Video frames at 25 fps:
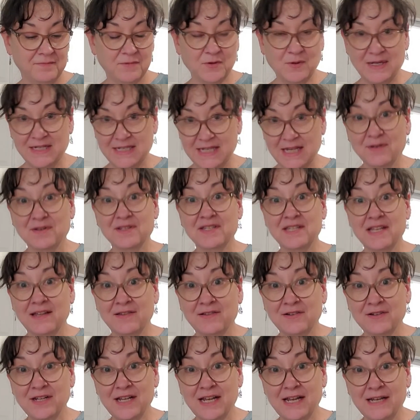Do I sound
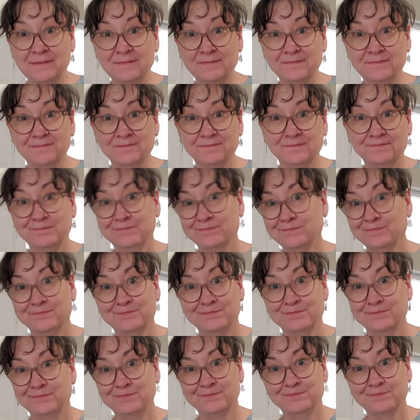Southern yet?
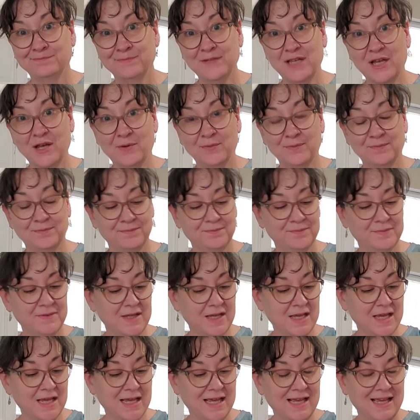No.
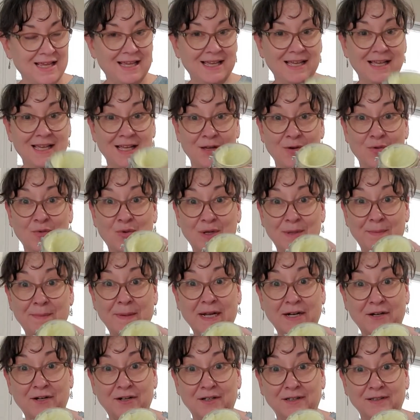Wood
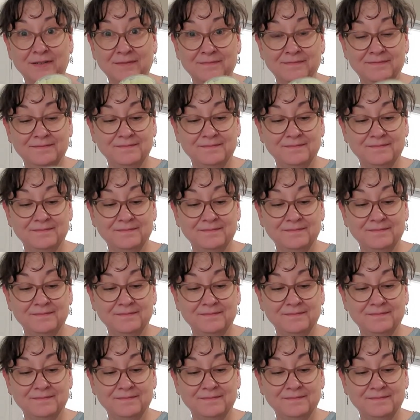butter.